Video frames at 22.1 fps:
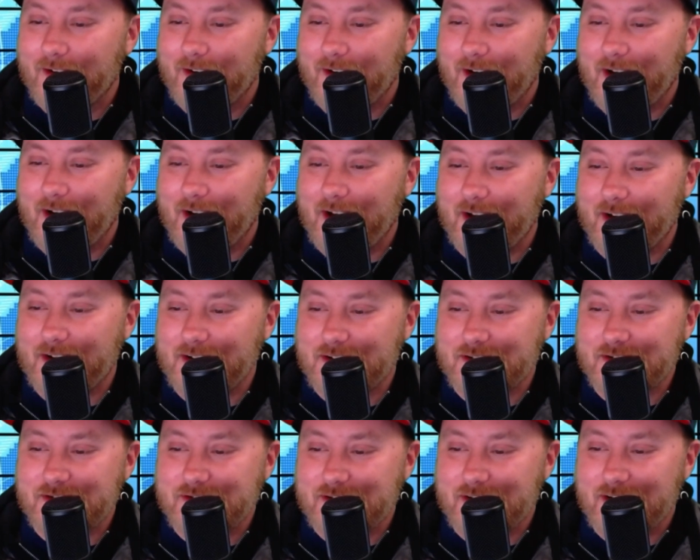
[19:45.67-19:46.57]

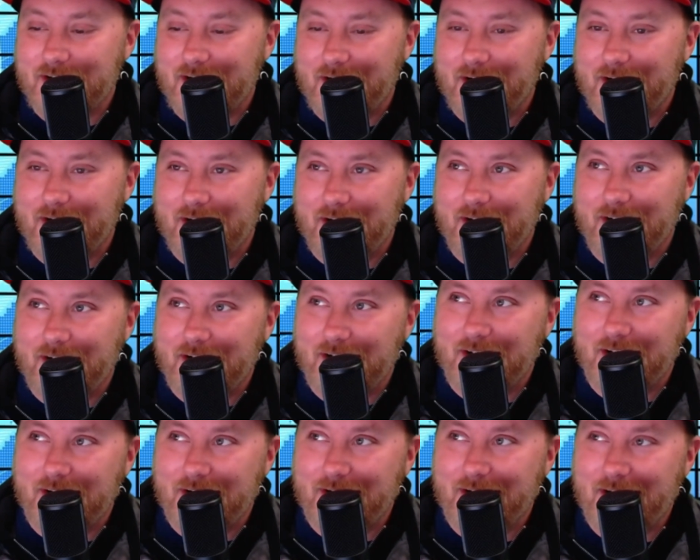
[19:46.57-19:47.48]
And
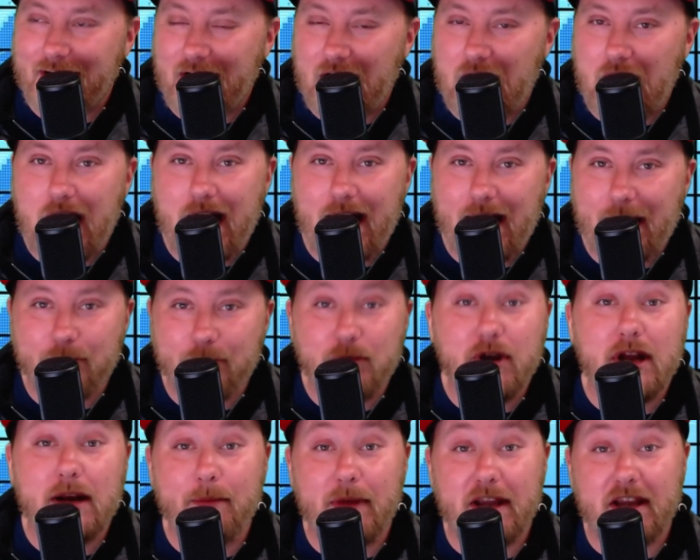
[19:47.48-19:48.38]
I'm going
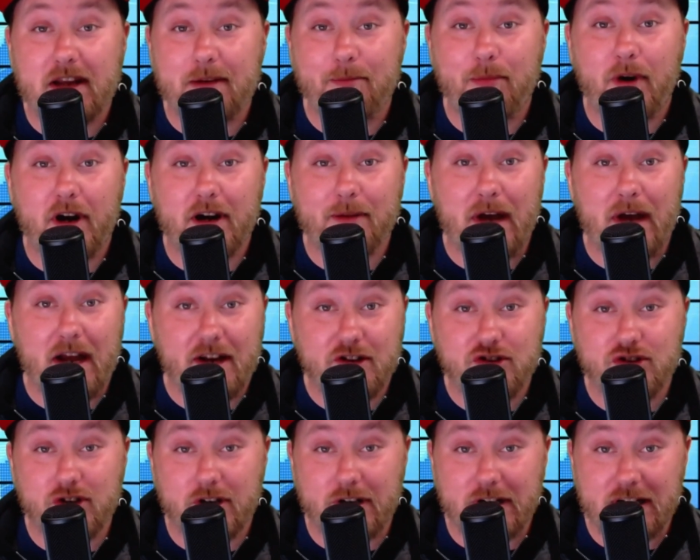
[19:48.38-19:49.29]
to make it a part of my
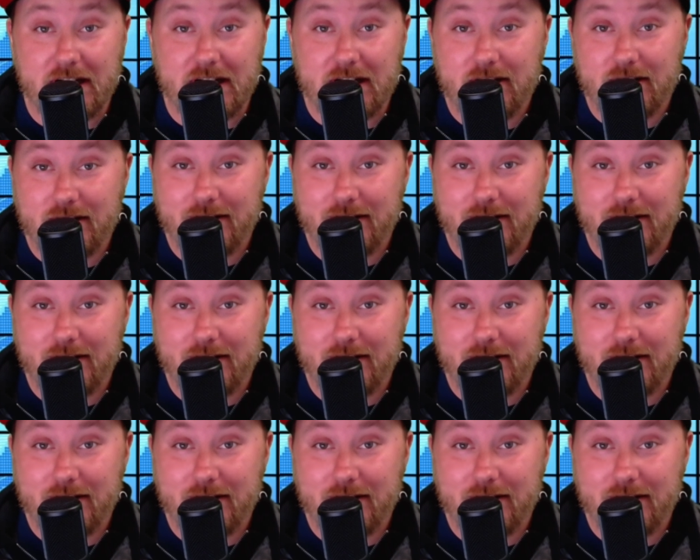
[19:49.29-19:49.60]
journey